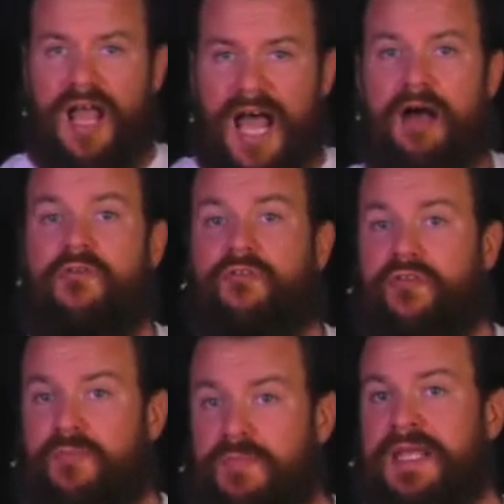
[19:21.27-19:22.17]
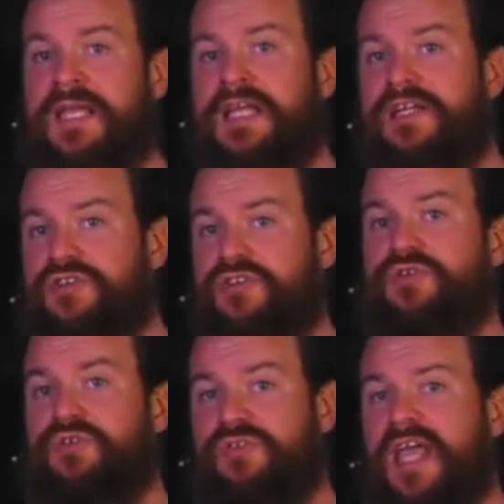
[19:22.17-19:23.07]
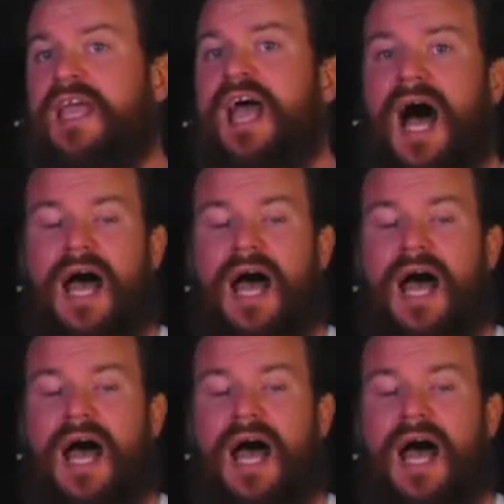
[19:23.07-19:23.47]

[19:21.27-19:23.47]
it have for me today?